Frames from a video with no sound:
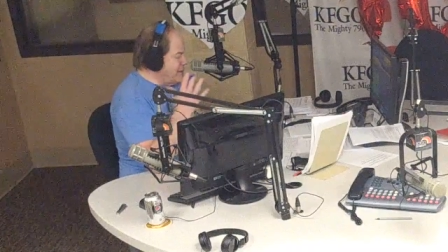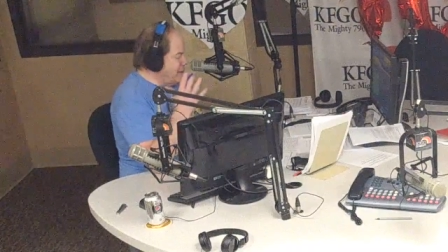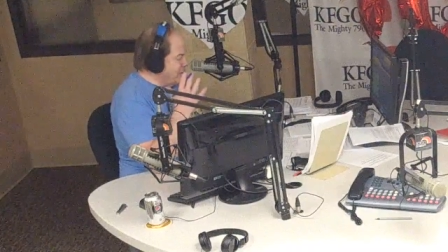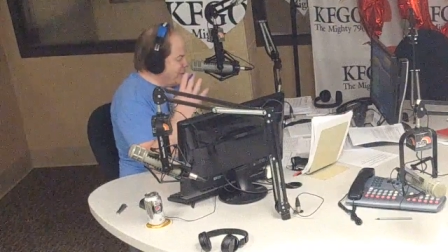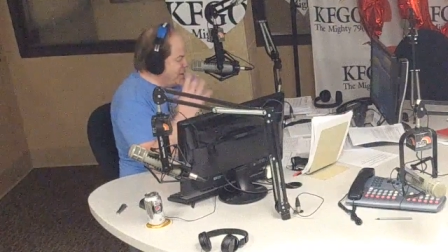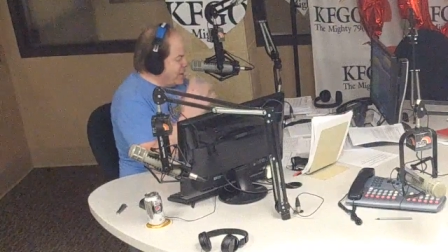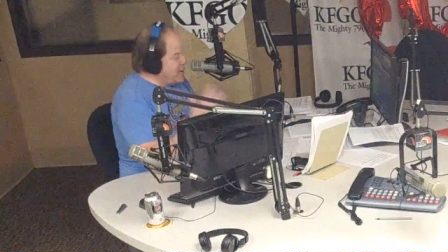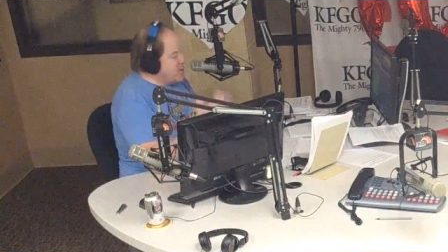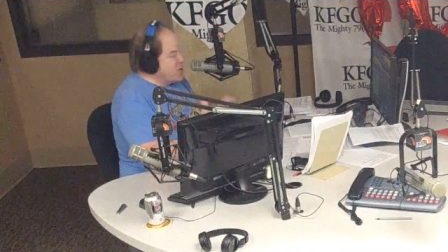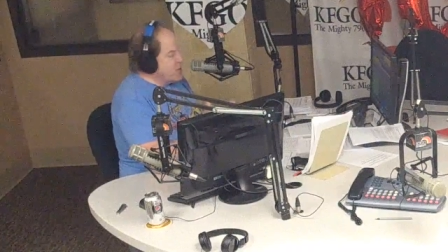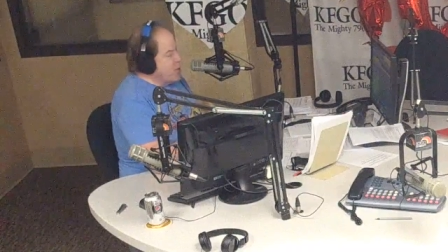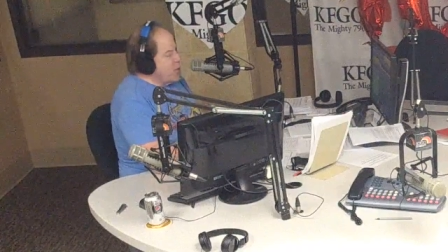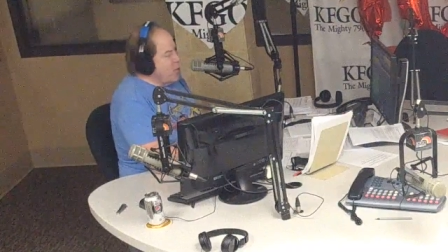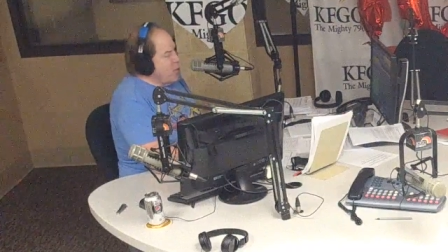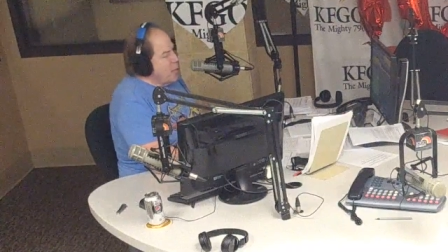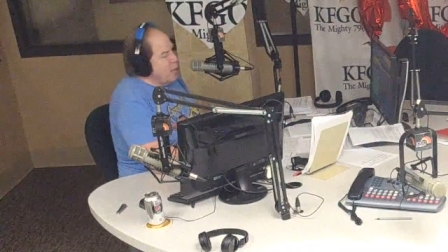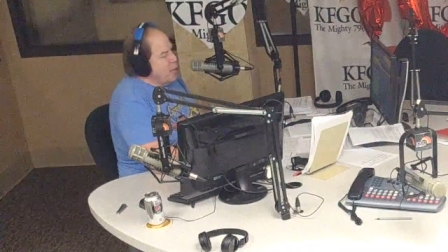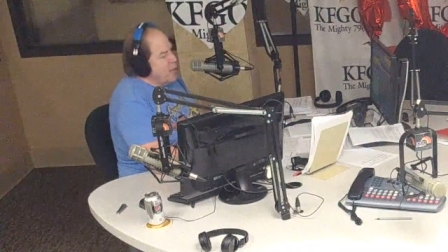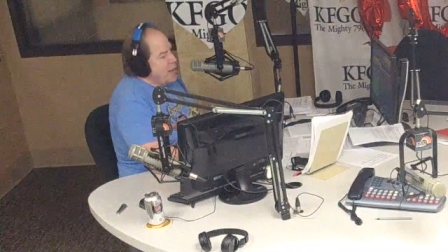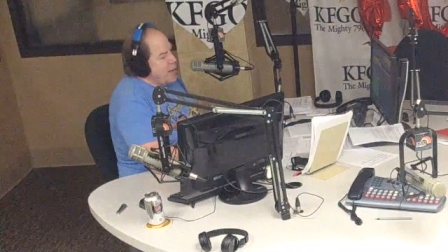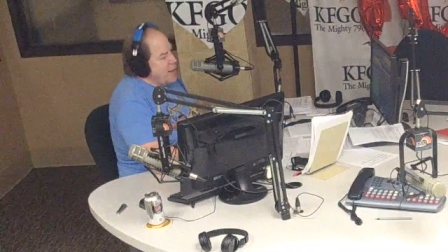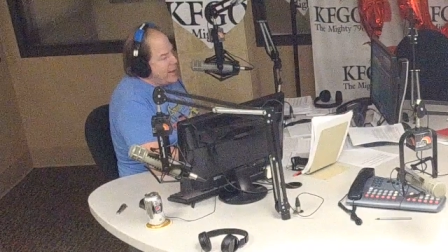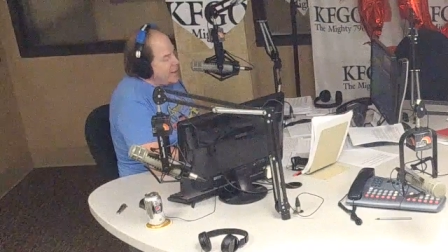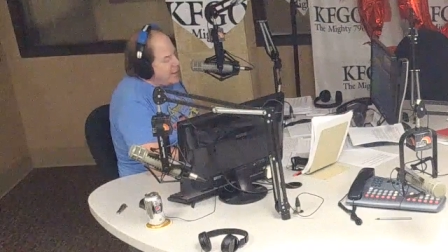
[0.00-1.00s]
things were
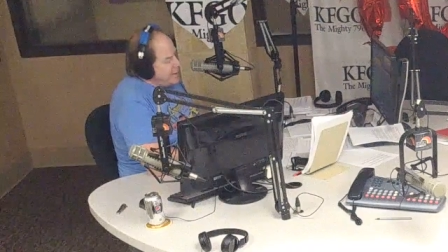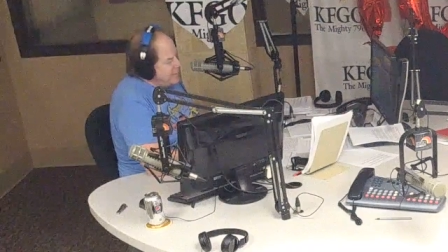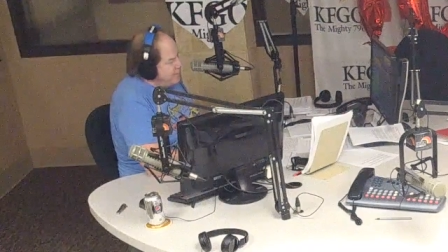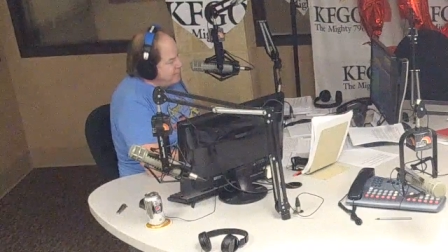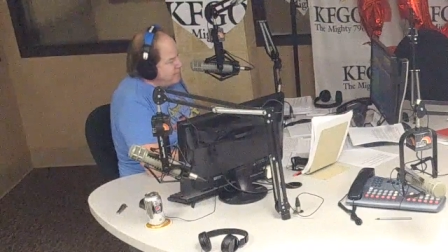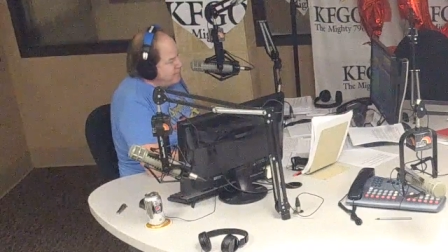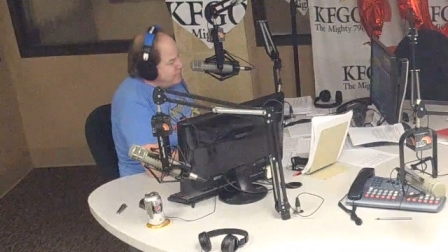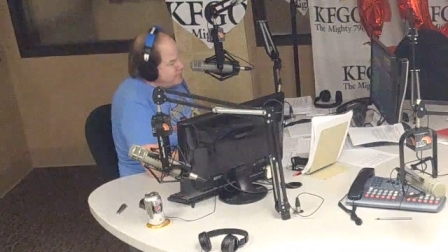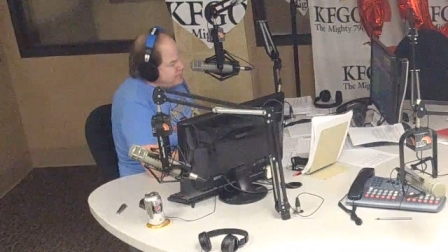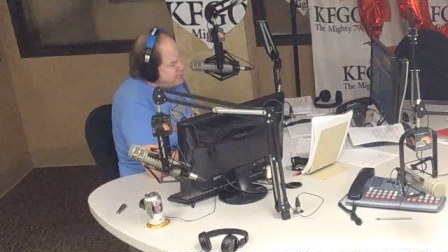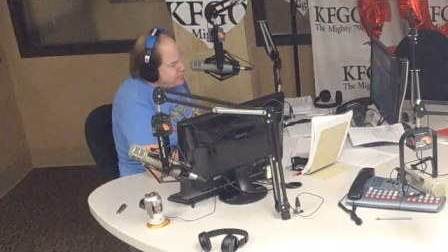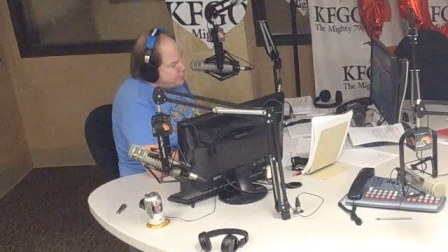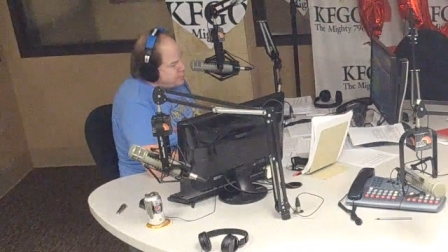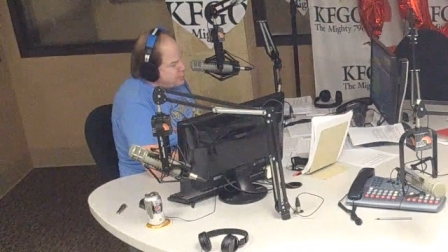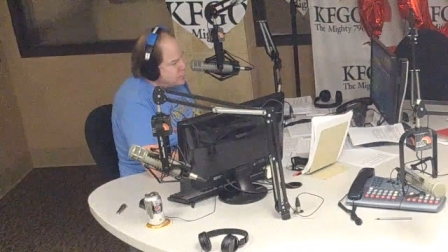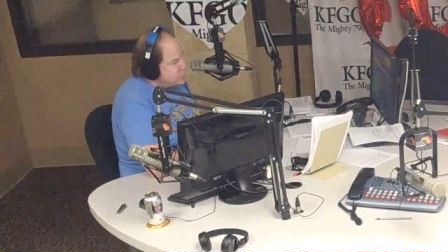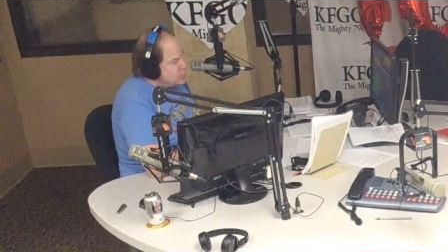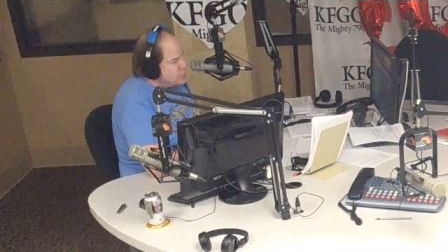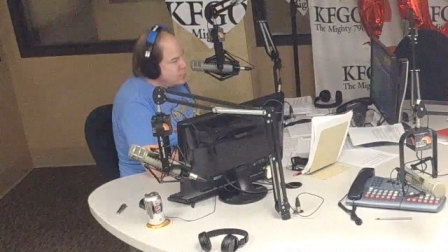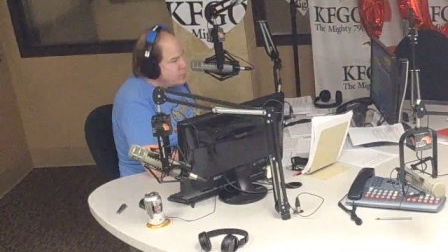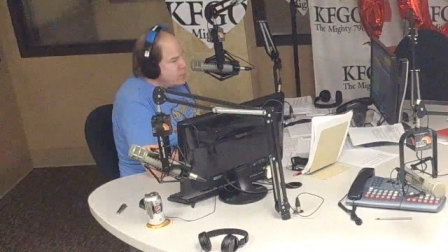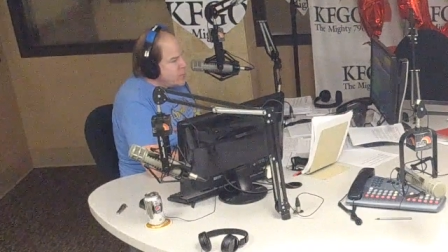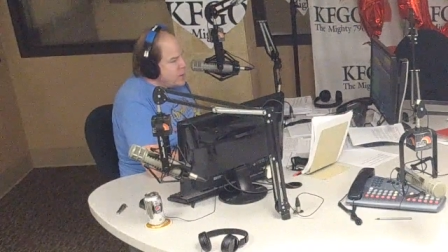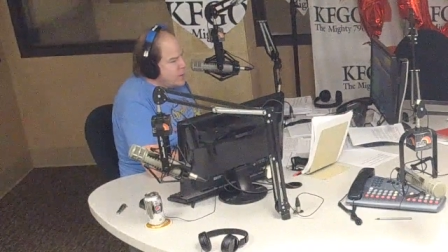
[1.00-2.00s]
already
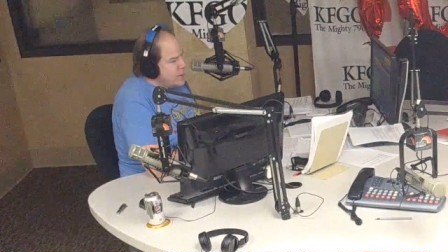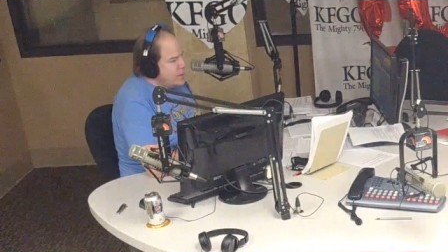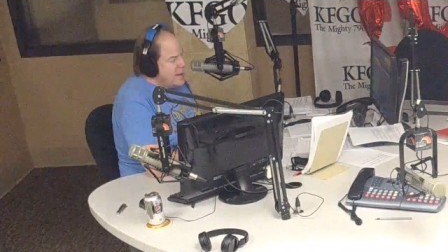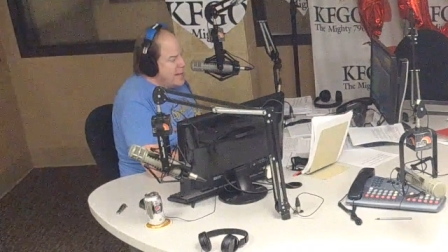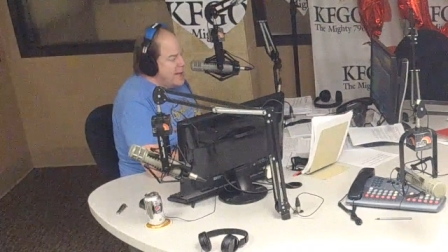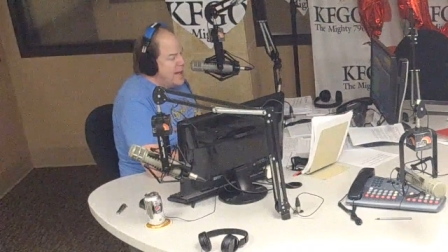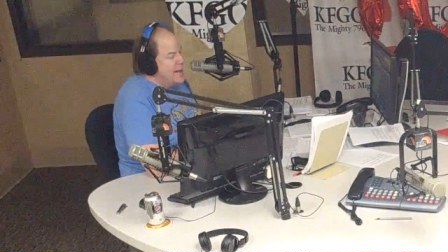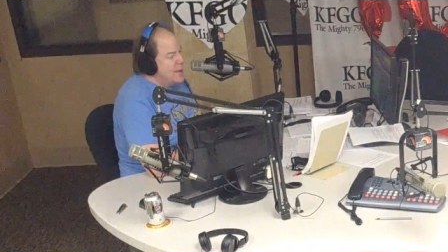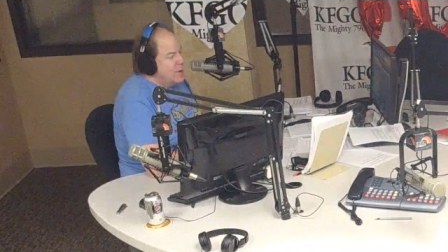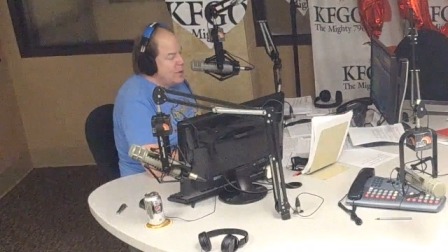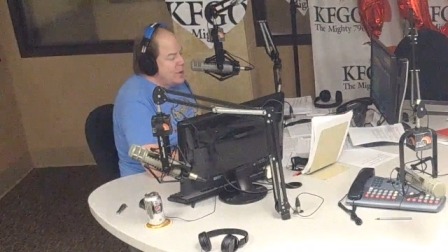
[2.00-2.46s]
kind